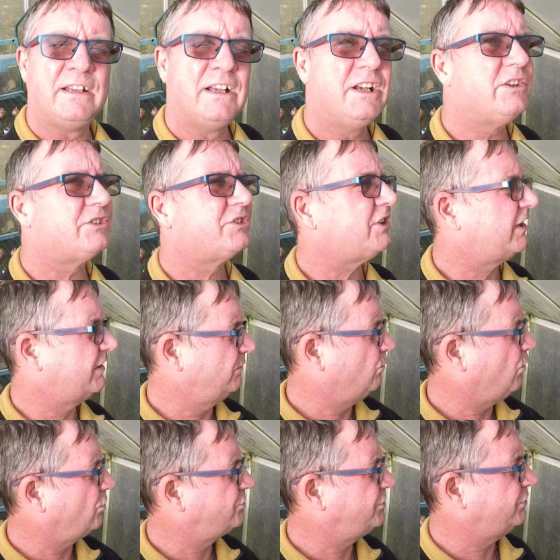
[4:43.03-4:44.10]
As I say,
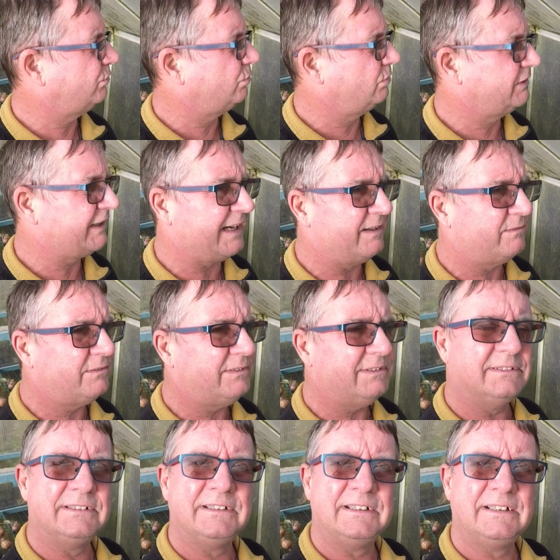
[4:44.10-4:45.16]
wash it all down,
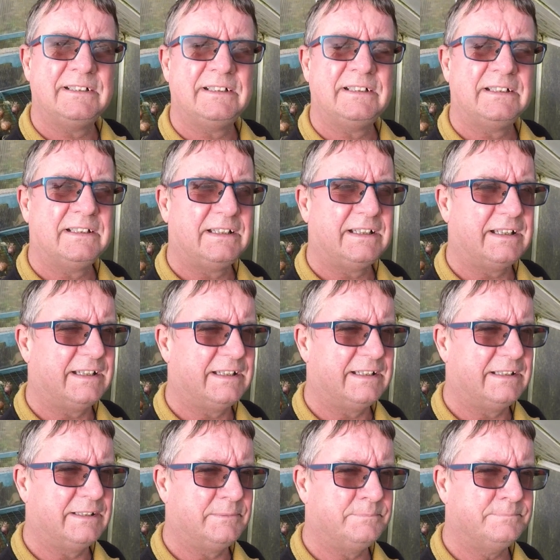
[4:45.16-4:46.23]

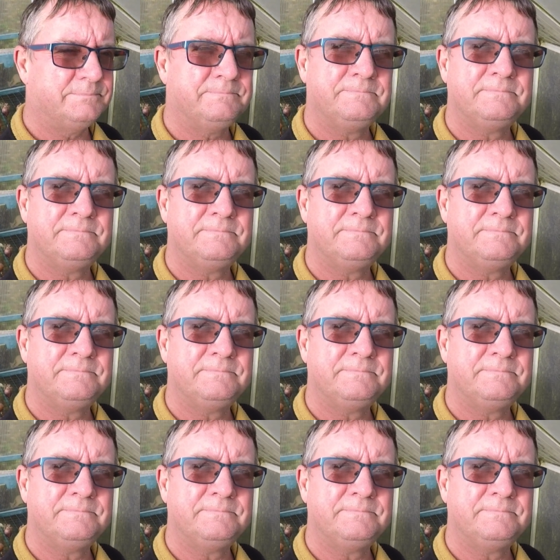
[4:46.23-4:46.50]
and